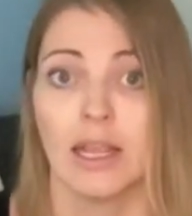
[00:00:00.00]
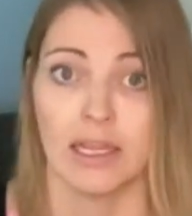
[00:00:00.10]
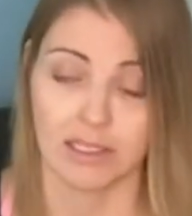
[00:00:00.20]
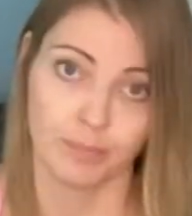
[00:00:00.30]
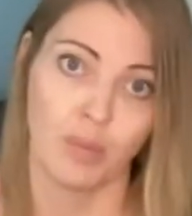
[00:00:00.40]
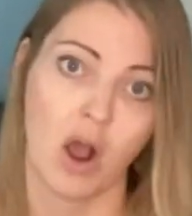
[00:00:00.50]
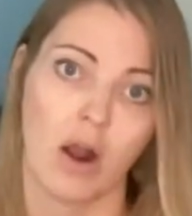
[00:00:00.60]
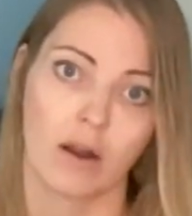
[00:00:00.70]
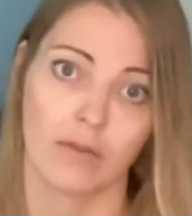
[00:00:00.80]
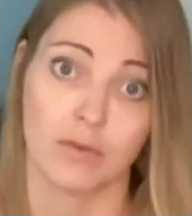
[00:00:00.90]
is
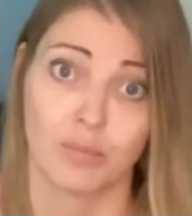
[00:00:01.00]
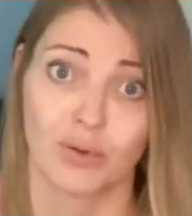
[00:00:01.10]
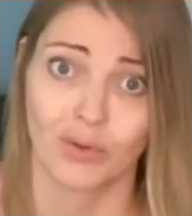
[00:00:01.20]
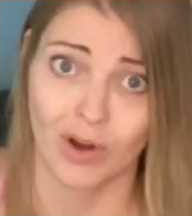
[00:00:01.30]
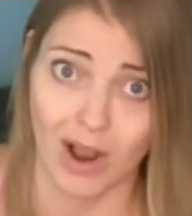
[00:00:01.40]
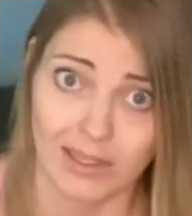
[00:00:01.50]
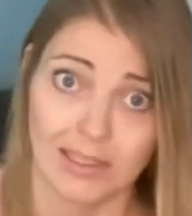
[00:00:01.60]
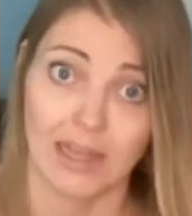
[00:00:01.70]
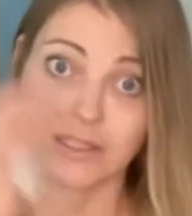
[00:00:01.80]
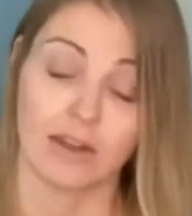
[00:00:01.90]
part of the
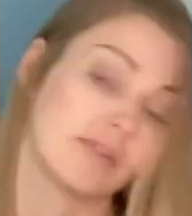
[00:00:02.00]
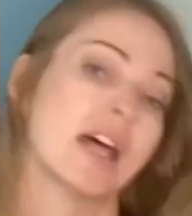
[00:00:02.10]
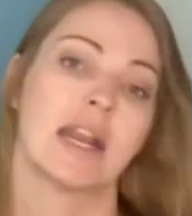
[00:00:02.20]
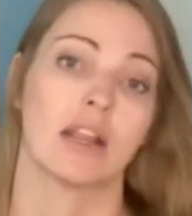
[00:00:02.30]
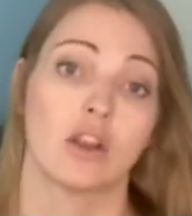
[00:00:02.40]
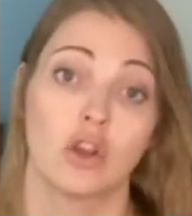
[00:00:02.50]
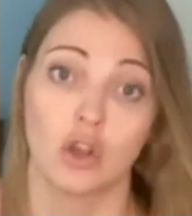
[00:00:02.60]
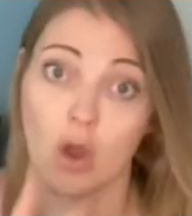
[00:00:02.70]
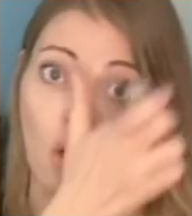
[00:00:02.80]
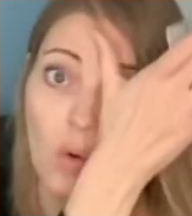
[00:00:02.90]
process of letting
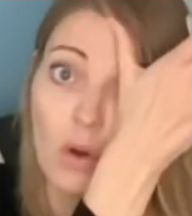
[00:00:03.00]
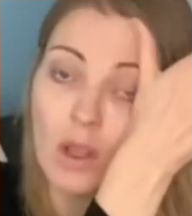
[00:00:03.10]
go